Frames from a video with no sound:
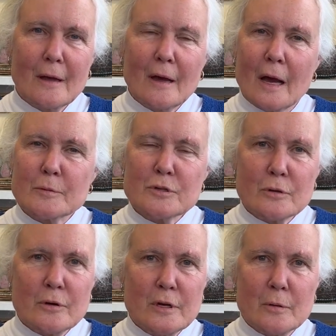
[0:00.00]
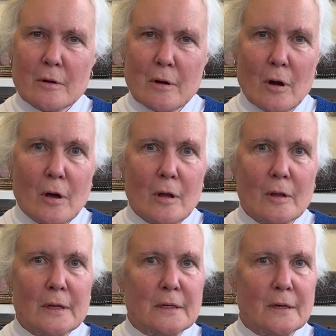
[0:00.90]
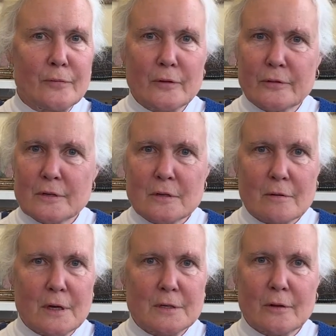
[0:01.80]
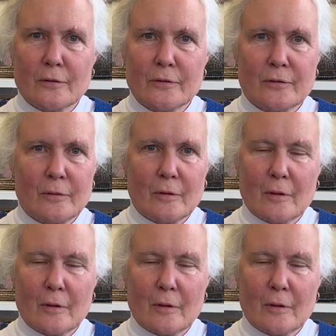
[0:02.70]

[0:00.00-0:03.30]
I'm sure you are all in different situations